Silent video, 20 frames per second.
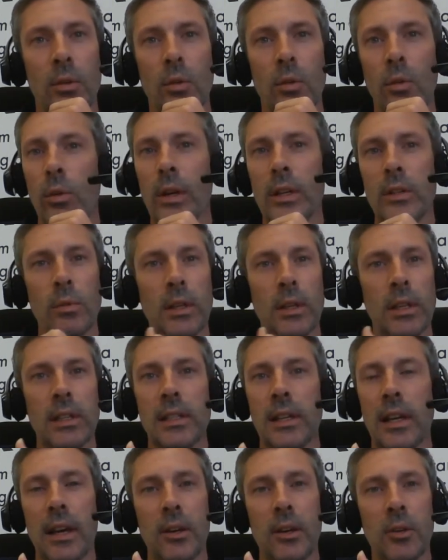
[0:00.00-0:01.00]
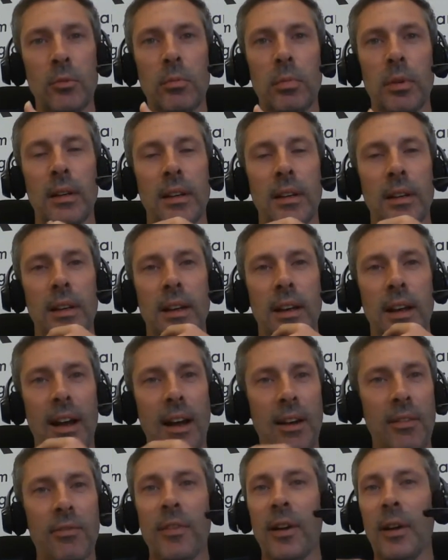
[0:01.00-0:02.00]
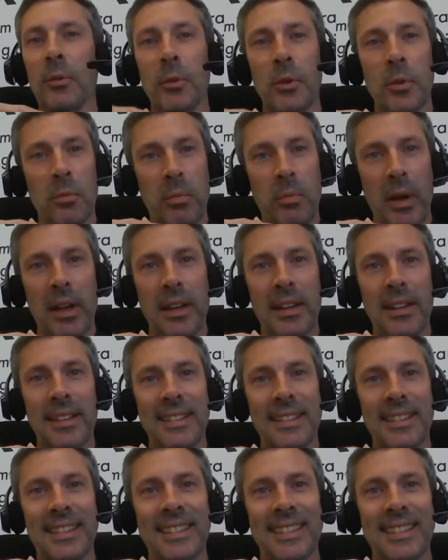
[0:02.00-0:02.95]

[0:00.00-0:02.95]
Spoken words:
Always willing to help. I've felt your pain.